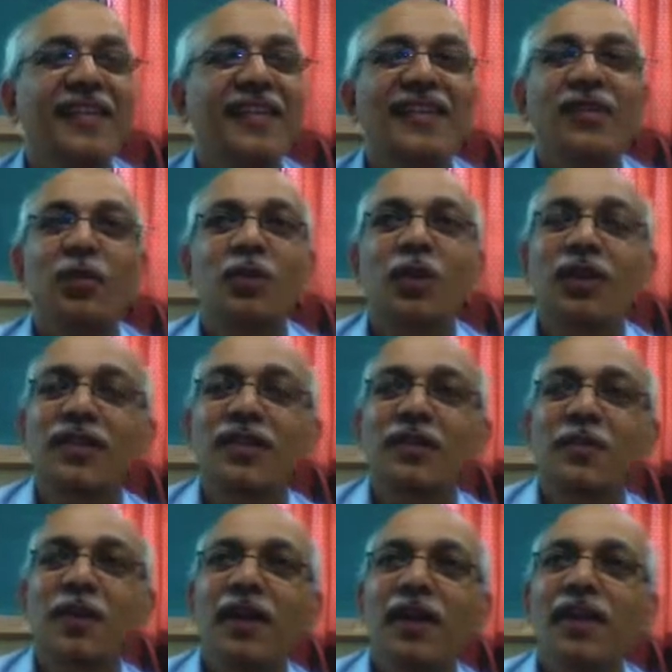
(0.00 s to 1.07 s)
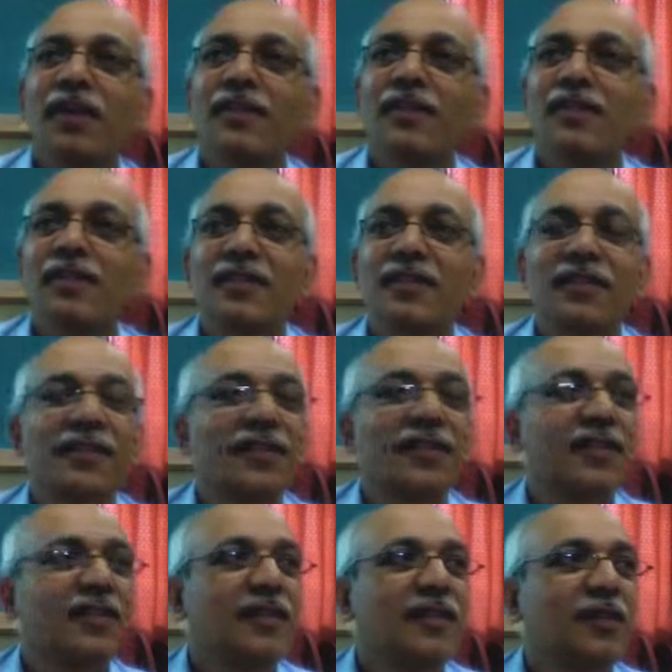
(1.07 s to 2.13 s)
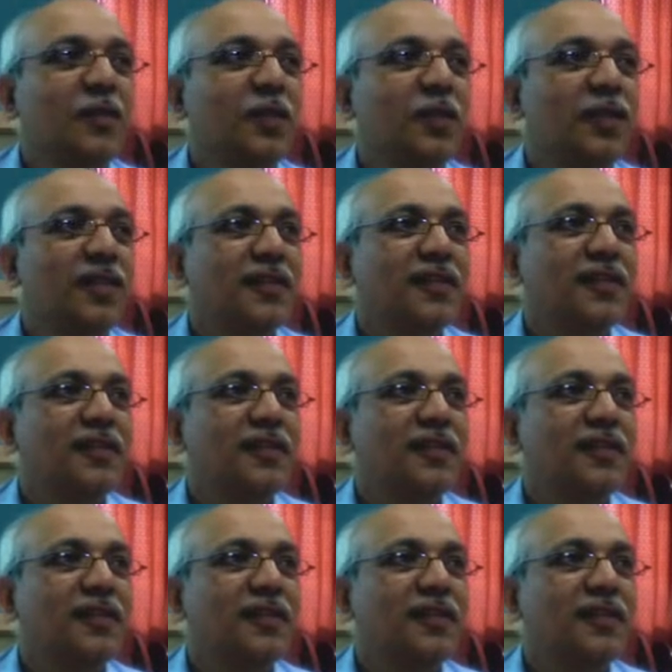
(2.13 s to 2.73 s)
So, what is the by and large opinion?